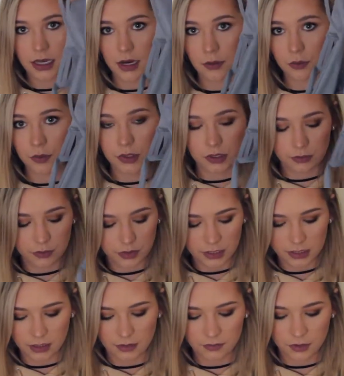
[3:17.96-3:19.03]
I
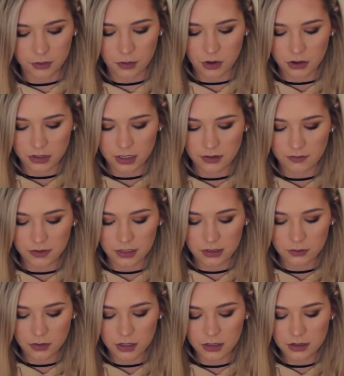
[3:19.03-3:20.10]
really love the quality of
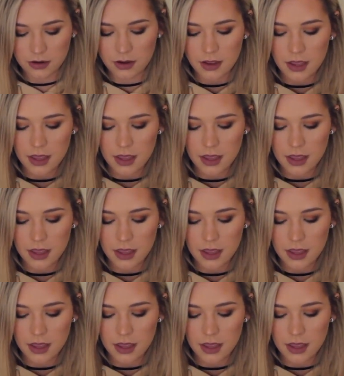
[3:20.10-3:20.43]
this one.